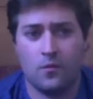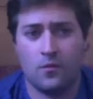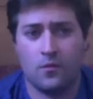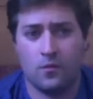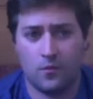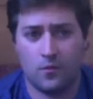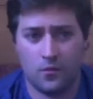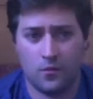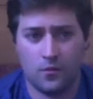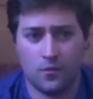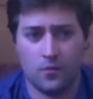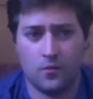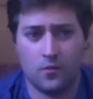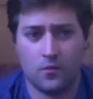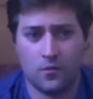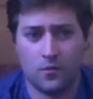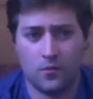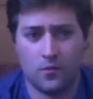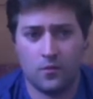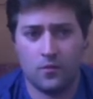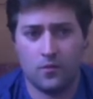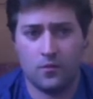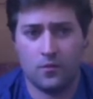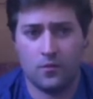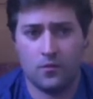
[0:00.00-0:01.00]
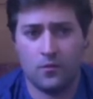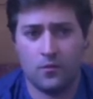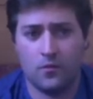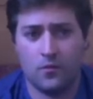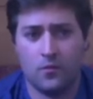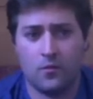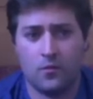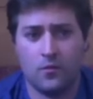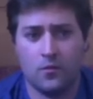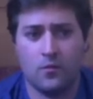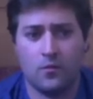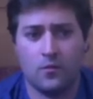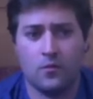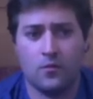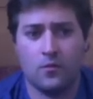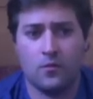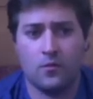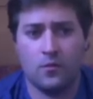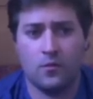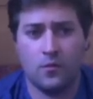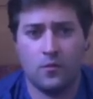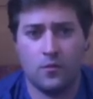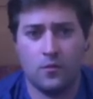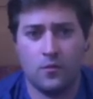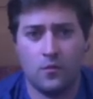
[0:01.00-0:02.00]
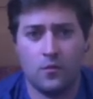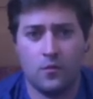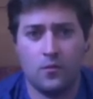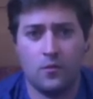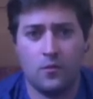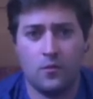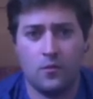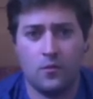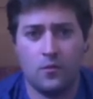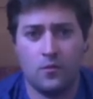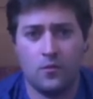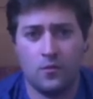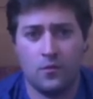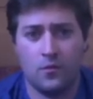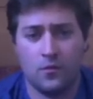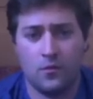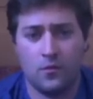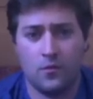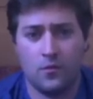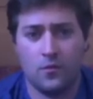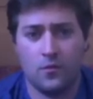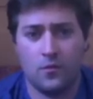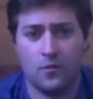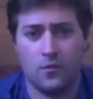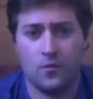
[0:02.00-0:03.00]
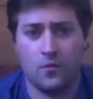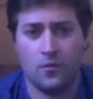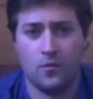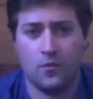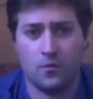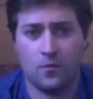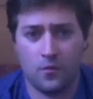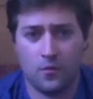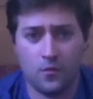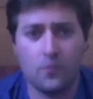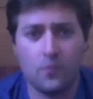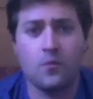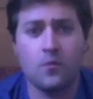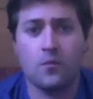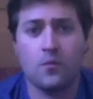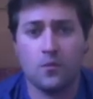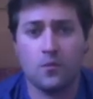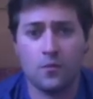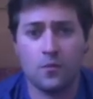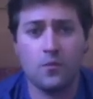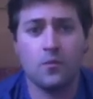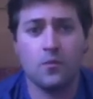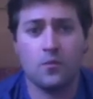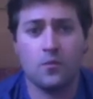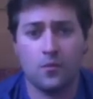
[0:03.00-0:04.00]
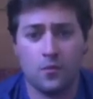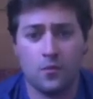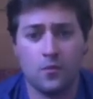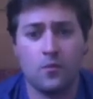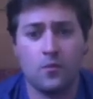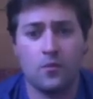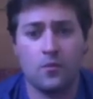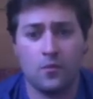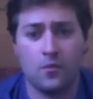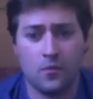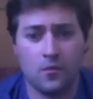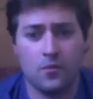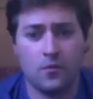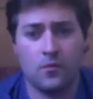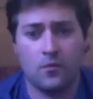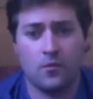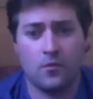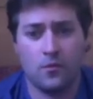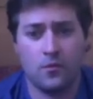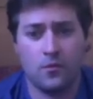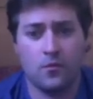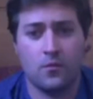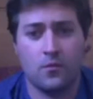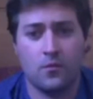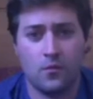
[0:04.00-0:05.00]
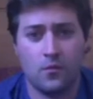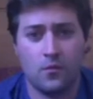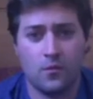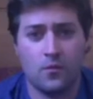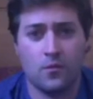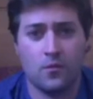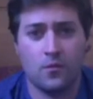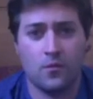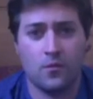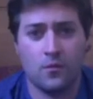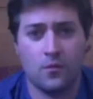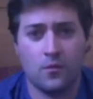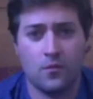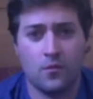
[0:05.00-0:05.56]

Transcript: No words are spoken by the person on screen.